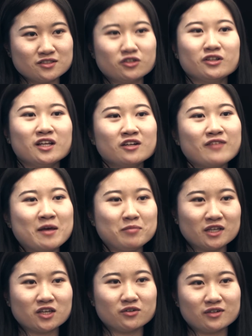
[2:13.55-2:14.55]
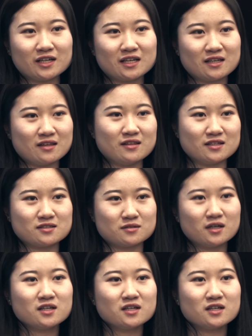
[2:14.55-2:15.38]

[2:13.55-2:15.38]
So a lot of ambiguity in this